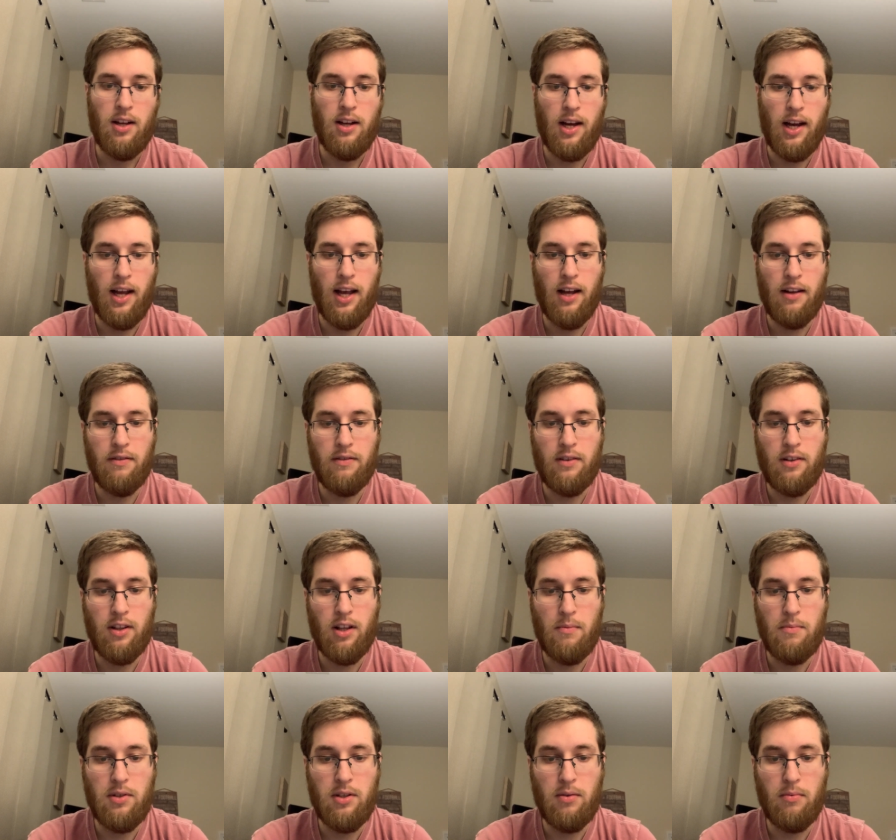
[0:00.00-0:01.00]
I have
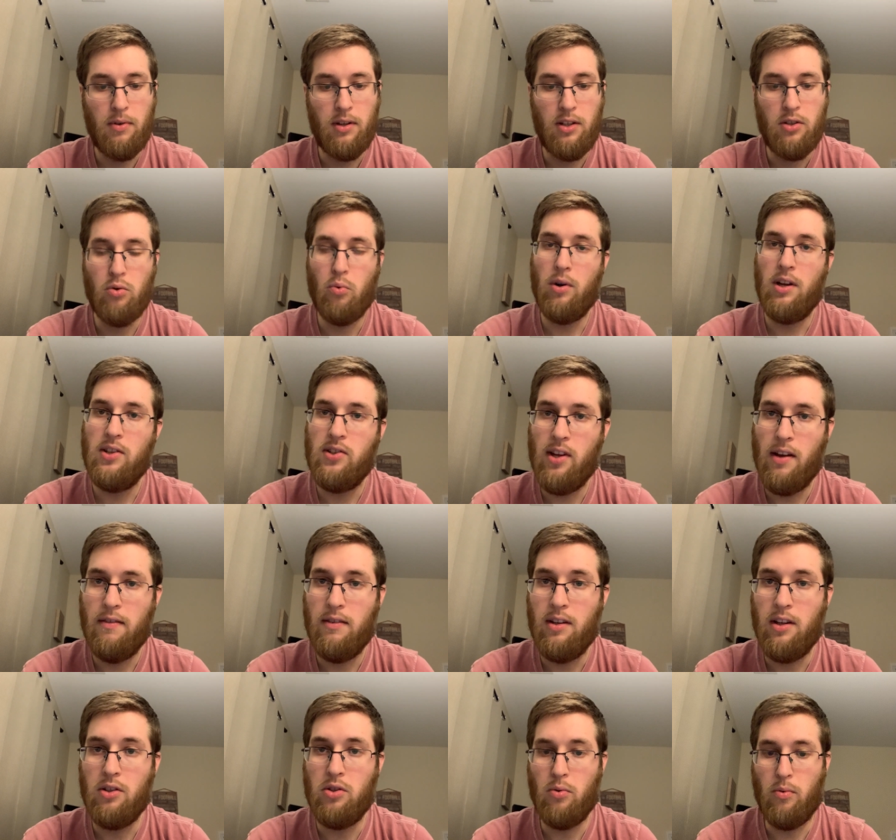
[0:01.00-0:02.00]
Clemson winning
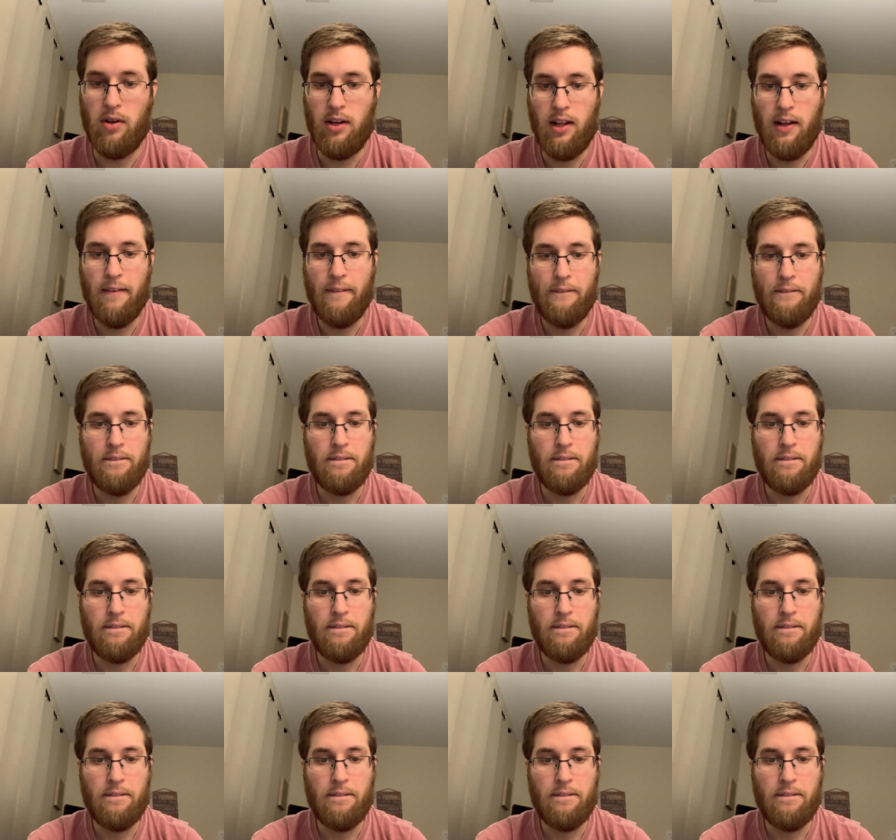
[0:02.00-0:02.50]
27-20.